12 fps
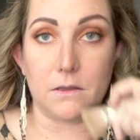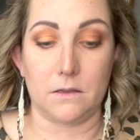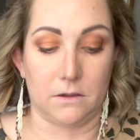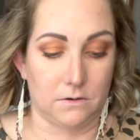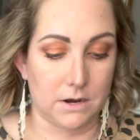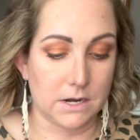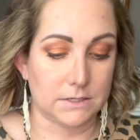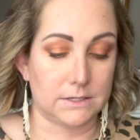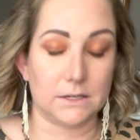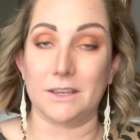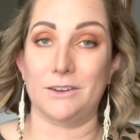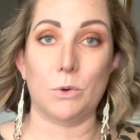All right,
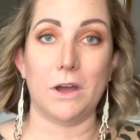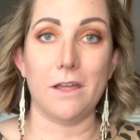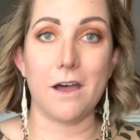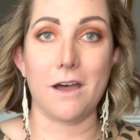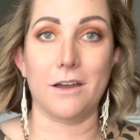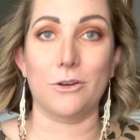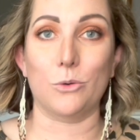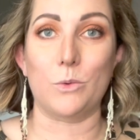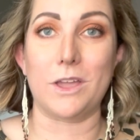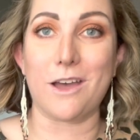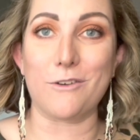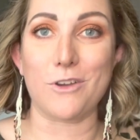and voila,
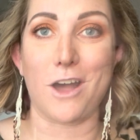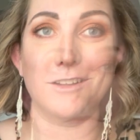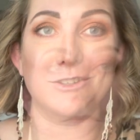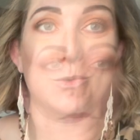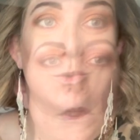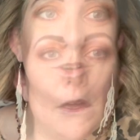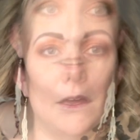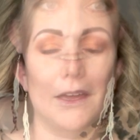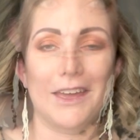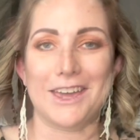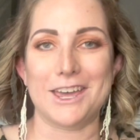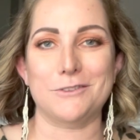we have contoured.
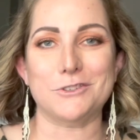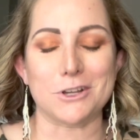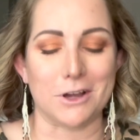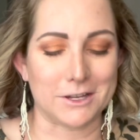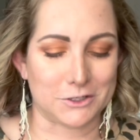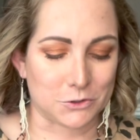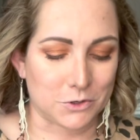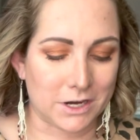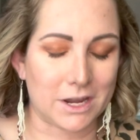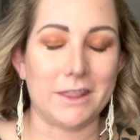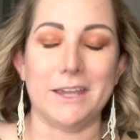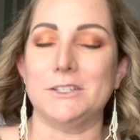After
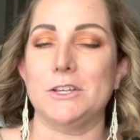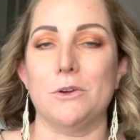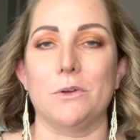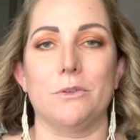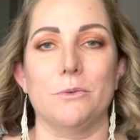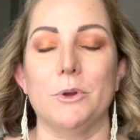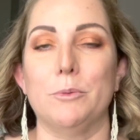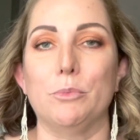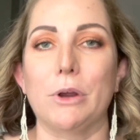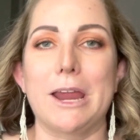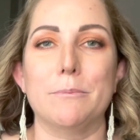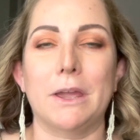contouring, I like to go through and
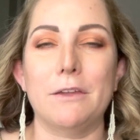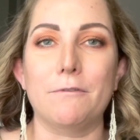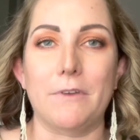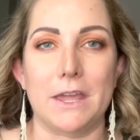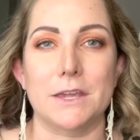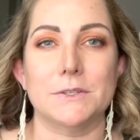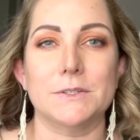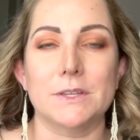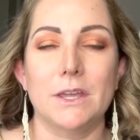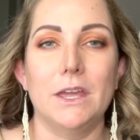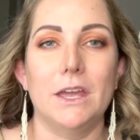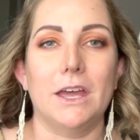brighten my face.
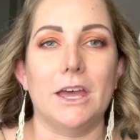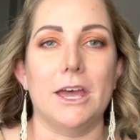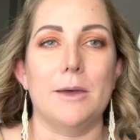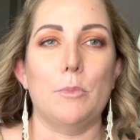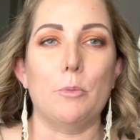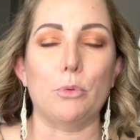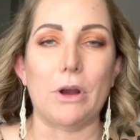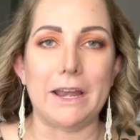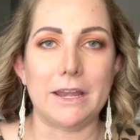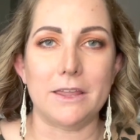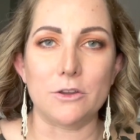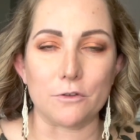
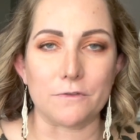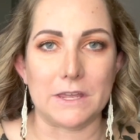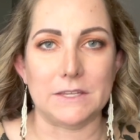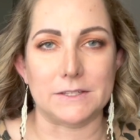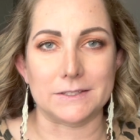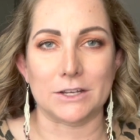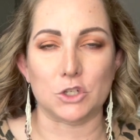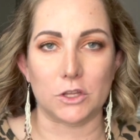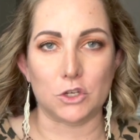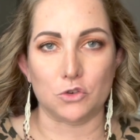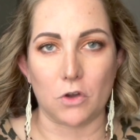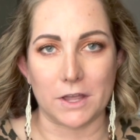Brightening your face
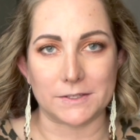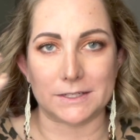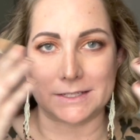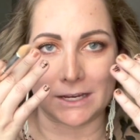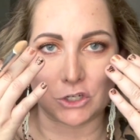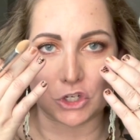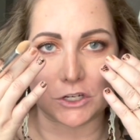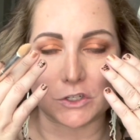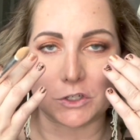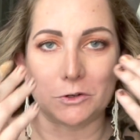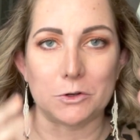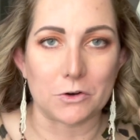essentially draws attention
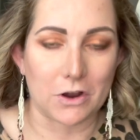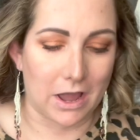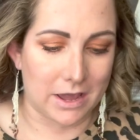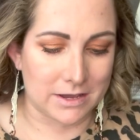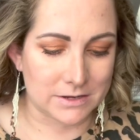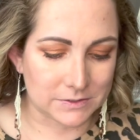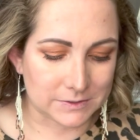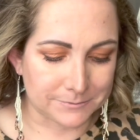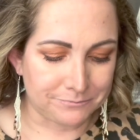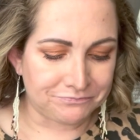to your eyes.